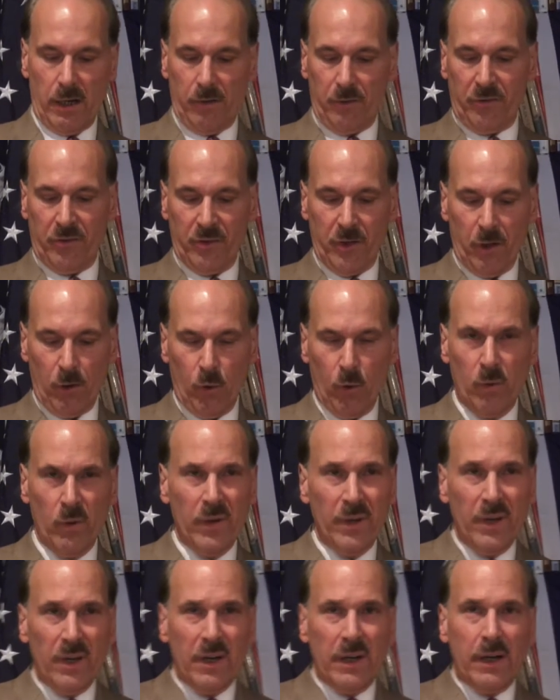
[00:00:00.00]
so
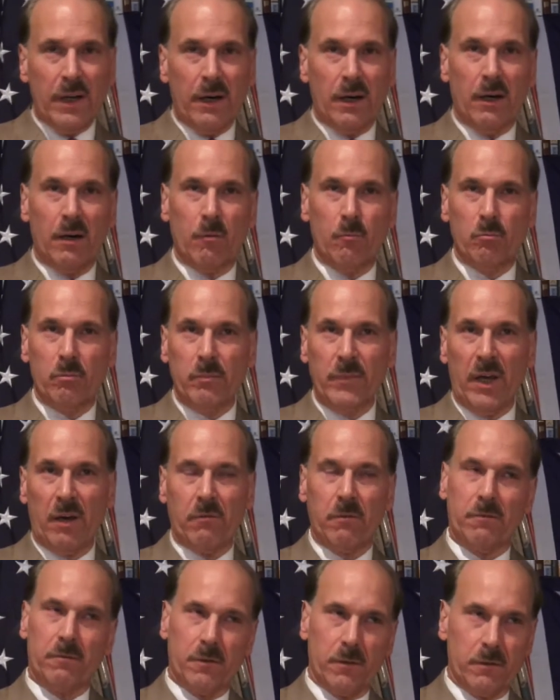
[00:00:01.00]
um, yeah,
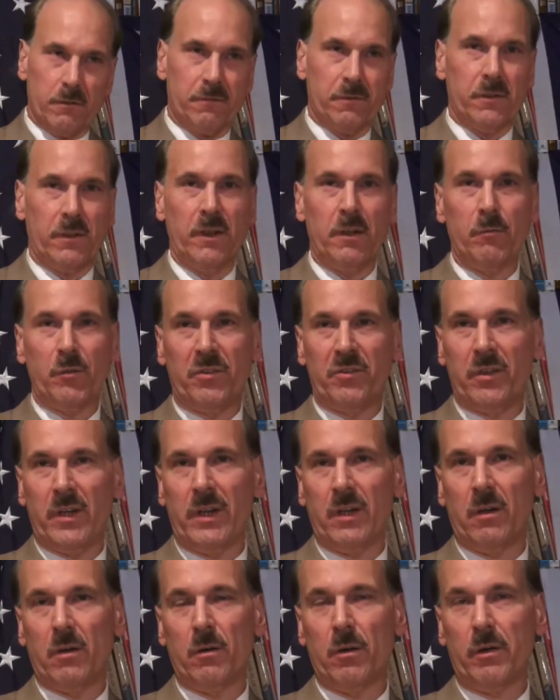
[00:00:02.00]
for, for him to say
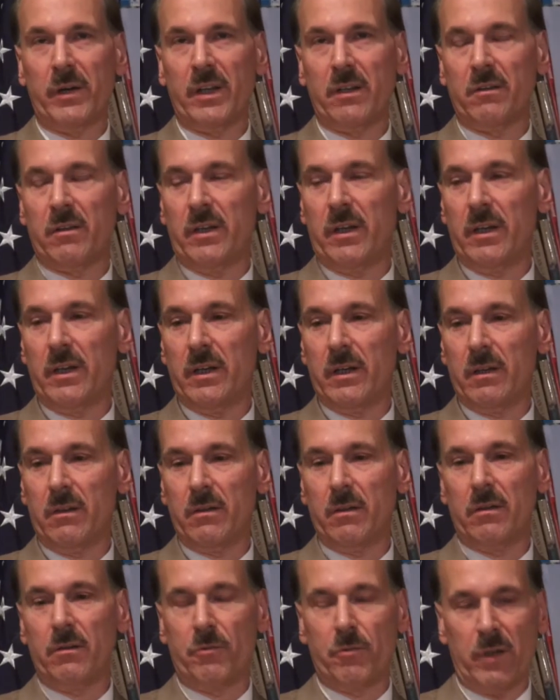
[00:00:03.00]
to go, go get the uh,
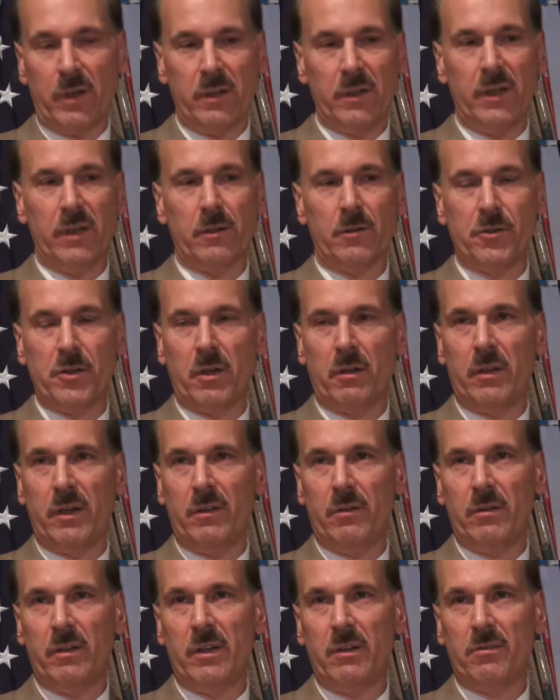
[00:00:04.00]
drug dealers, you know,
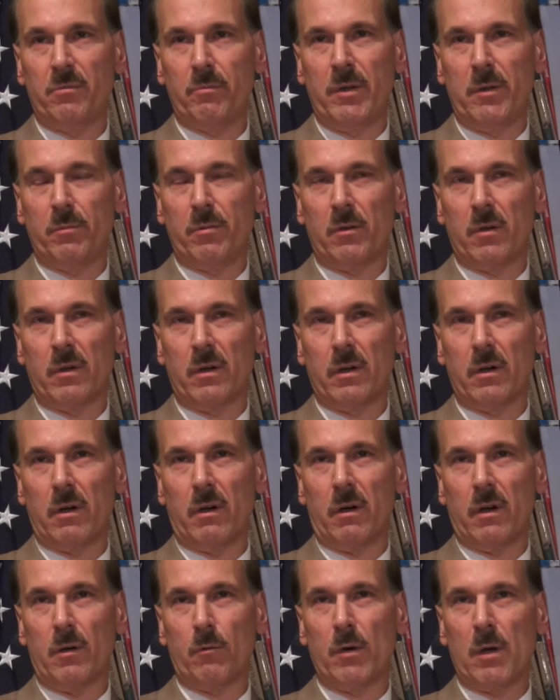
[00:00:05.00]
these, these people are,
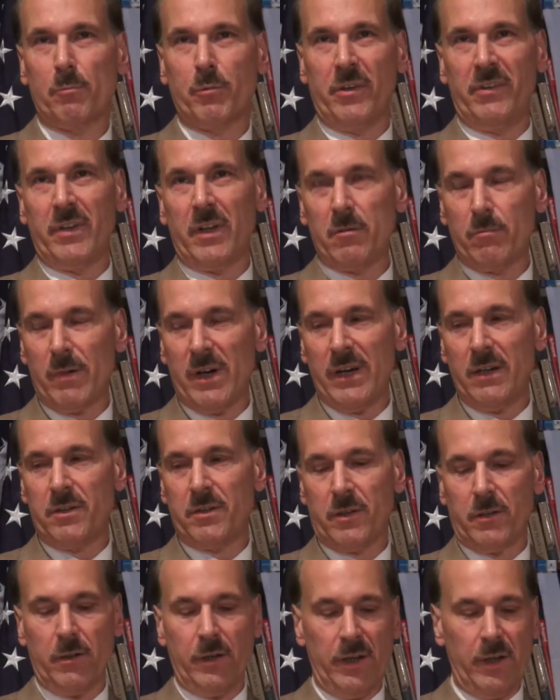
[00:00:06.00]
are represented by
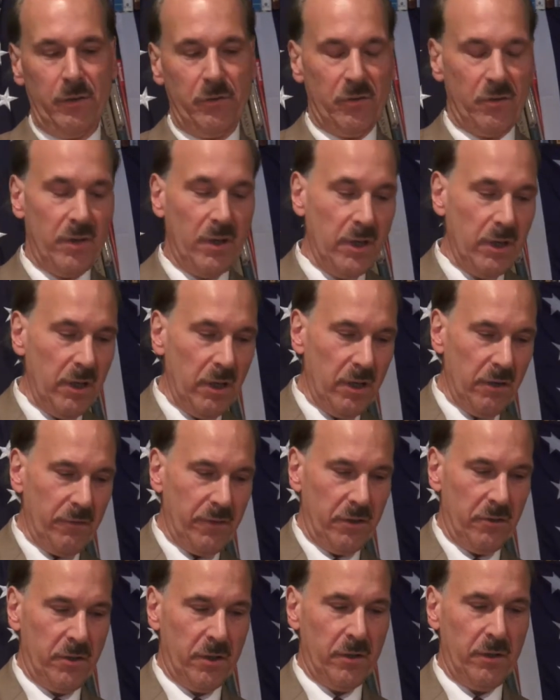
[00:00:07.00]
attorneys, and if
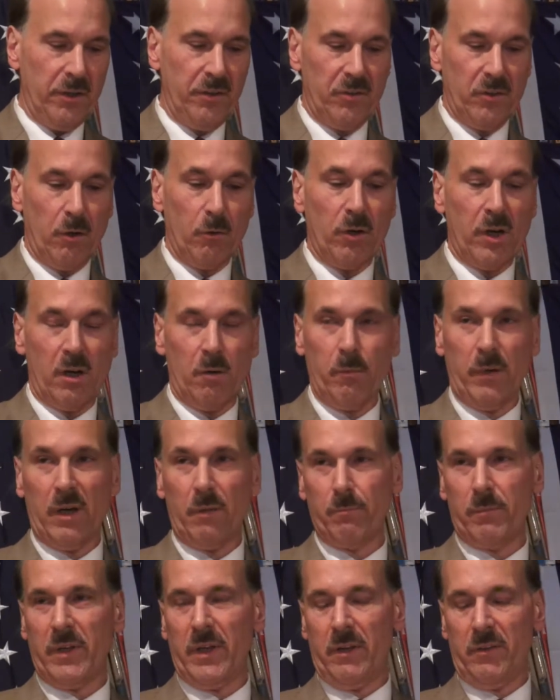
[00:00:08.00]
the attorneys don't come
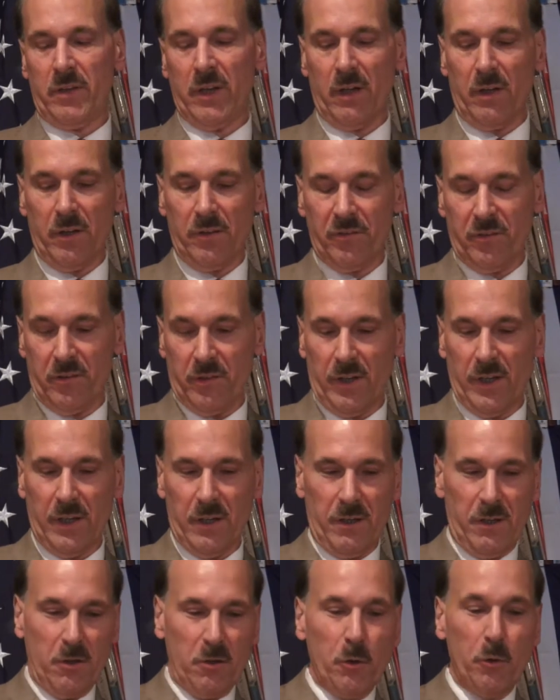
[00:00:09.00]
up and tell us uh,
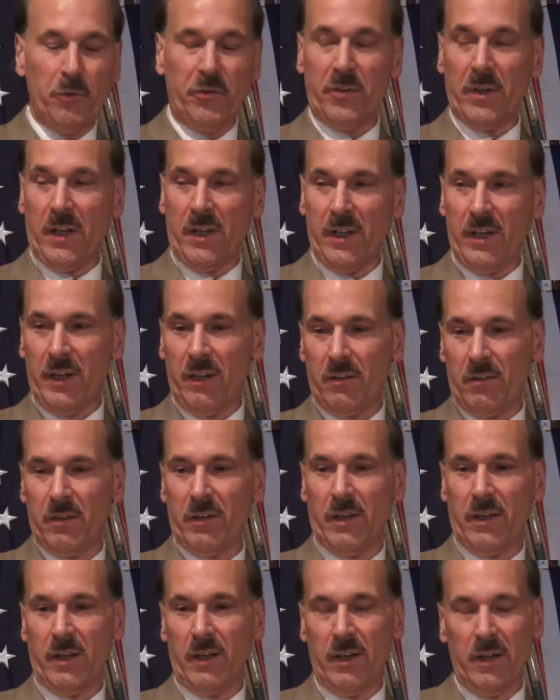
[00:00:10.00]
who's selling it,
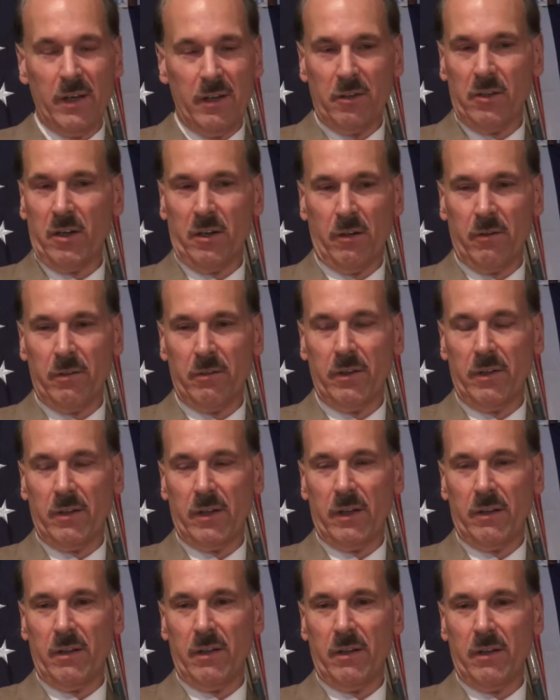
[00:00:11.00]
uh, you know, it,
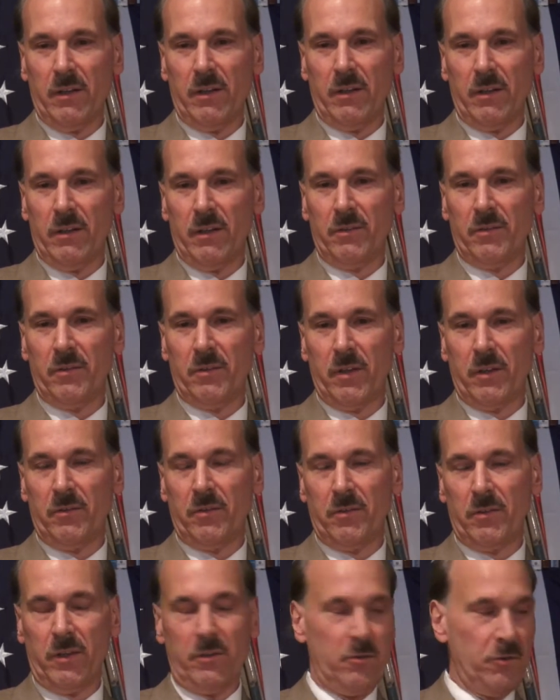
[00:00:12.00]
it, it's,
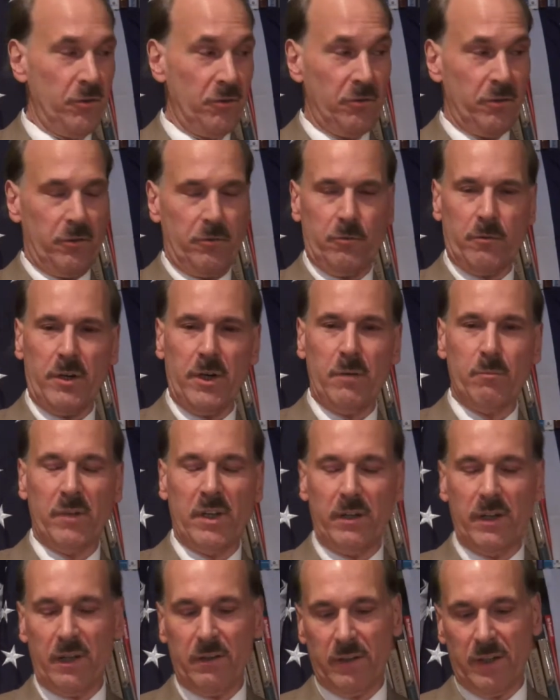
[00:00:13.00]
it's, it's just a dream
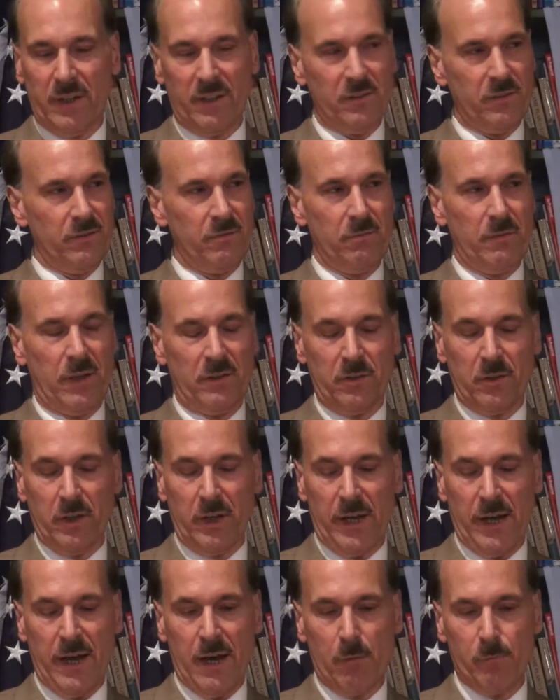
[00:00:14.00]
that, that that's, that's
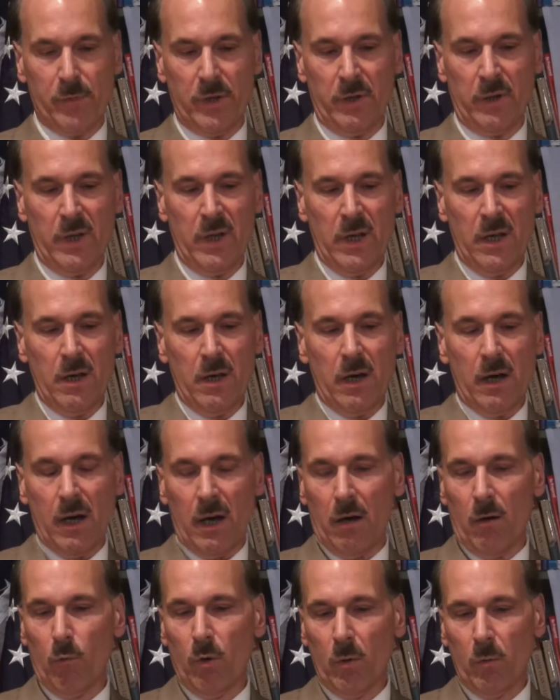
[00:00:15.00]
gonna happen.
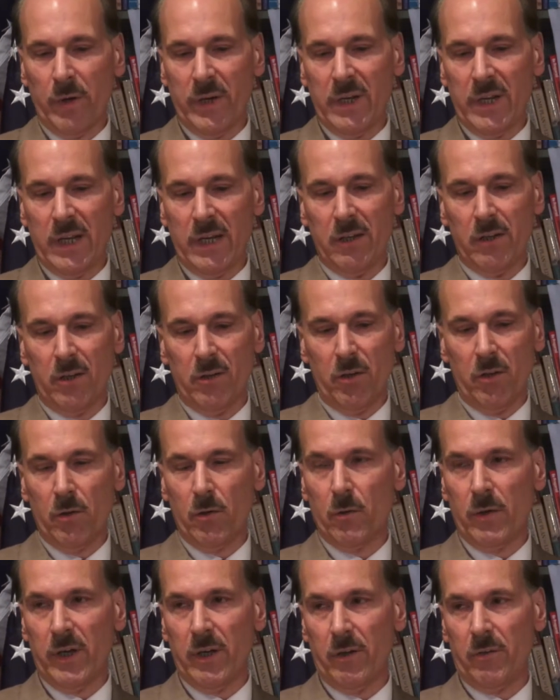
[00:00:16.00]
Uh, what we need to
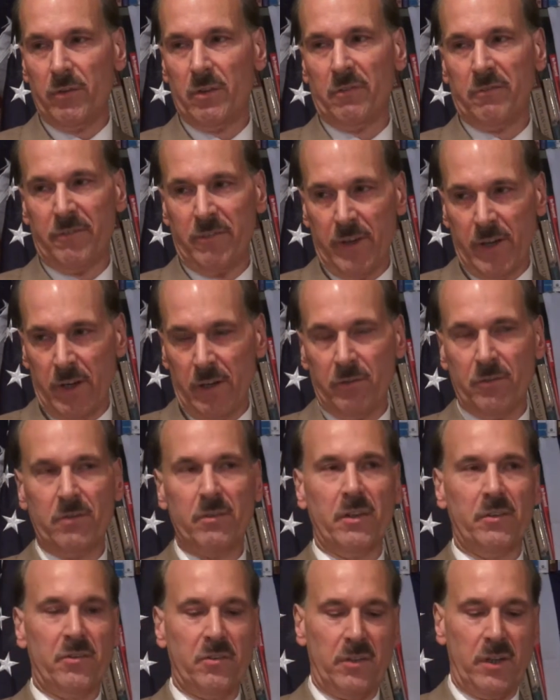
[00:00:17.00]
do is the feds,
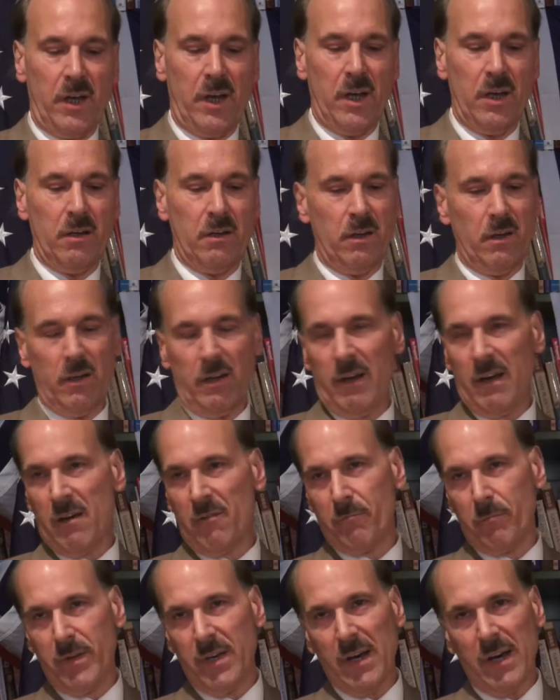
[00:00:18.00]
the state,
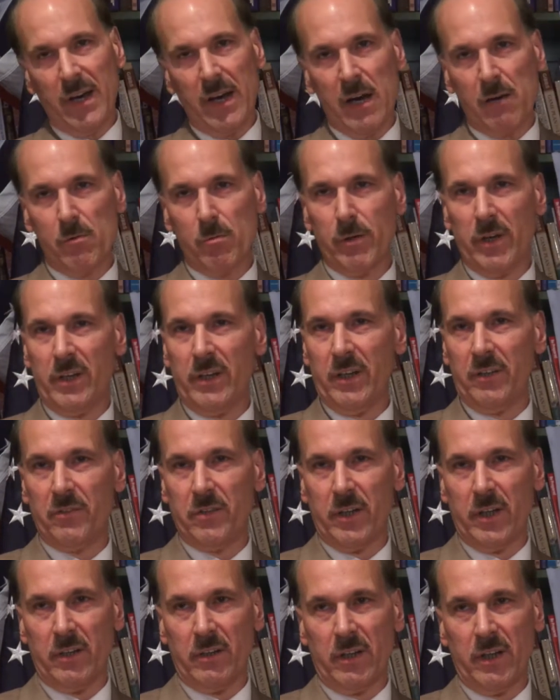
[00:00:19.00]
FBI, everybody needs
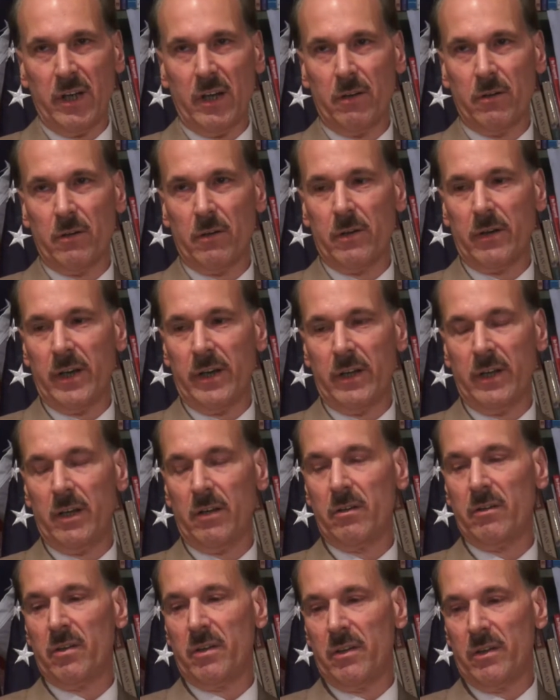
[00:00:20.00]
to get together and
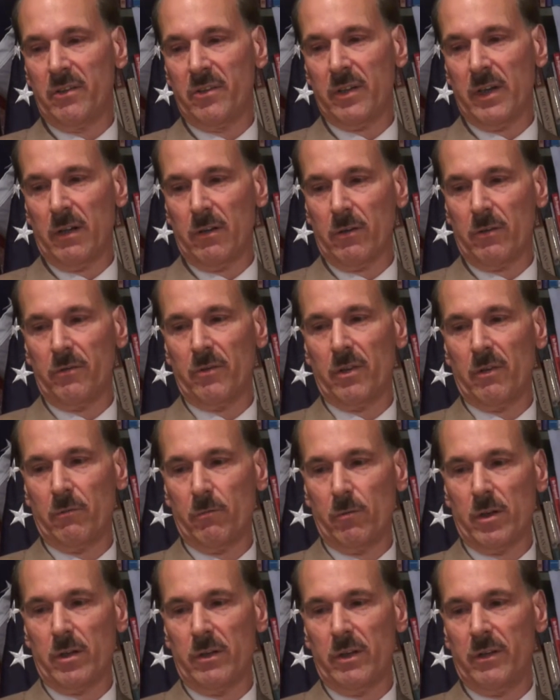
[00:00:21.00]
get to the sellers of
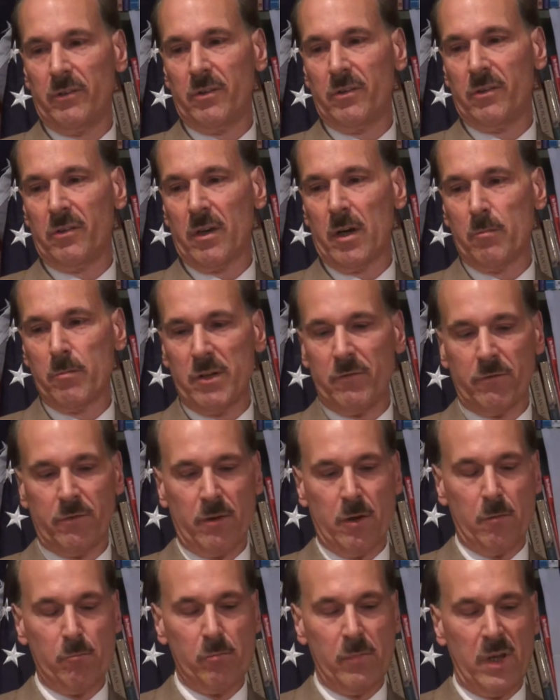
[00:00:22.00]
where this is coming
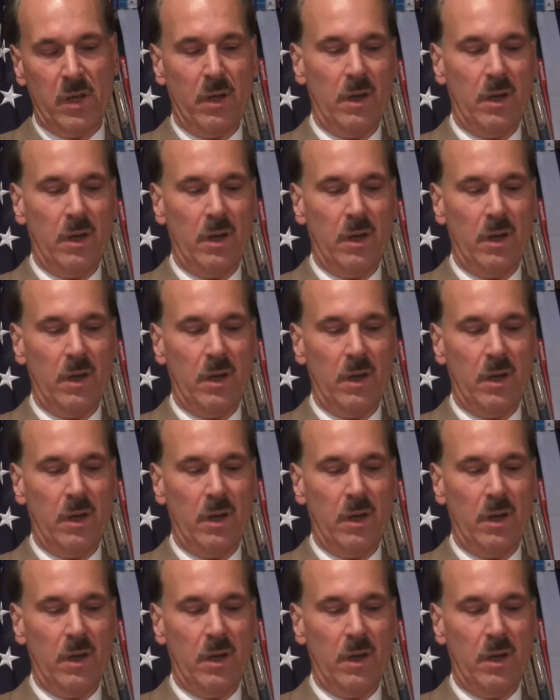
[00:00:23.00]
from.